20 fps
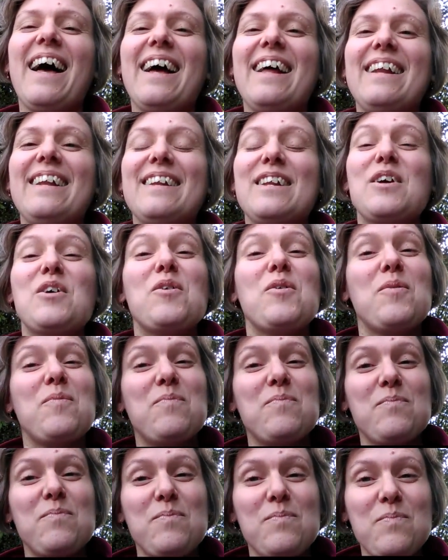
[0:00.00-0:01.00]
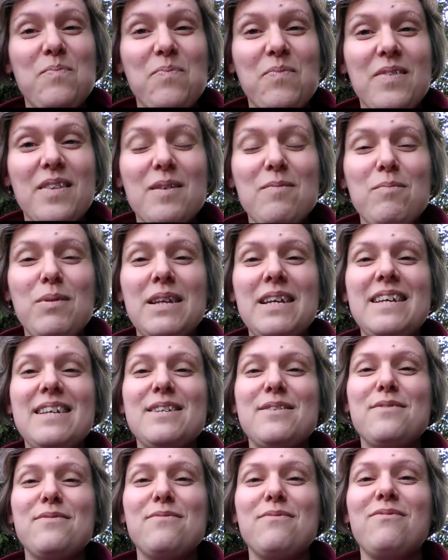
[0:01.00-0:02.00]
and
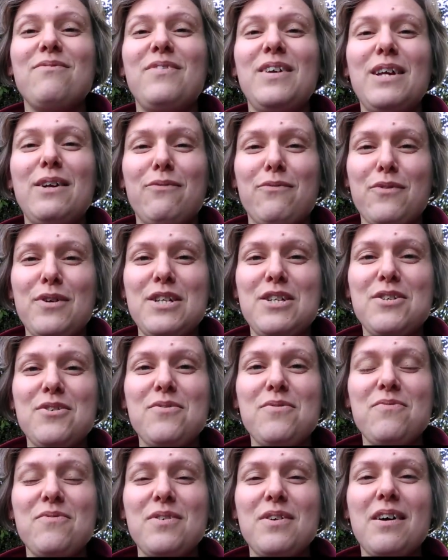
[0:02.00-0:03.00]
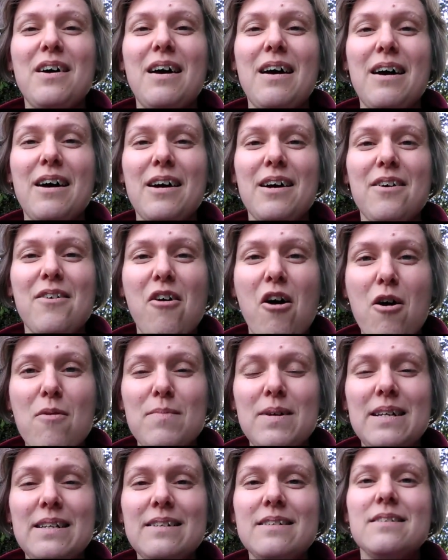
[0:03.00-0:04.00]
please feel free to uh,
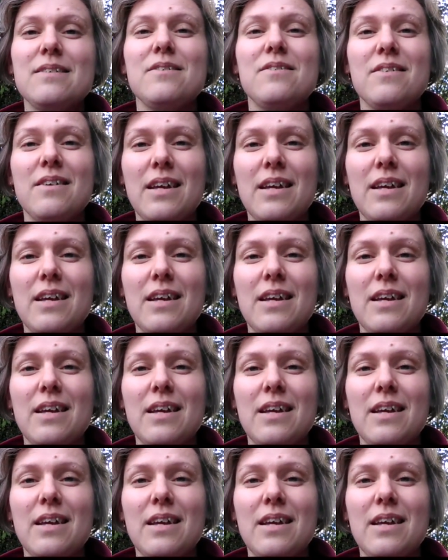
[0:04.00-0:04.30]
comment,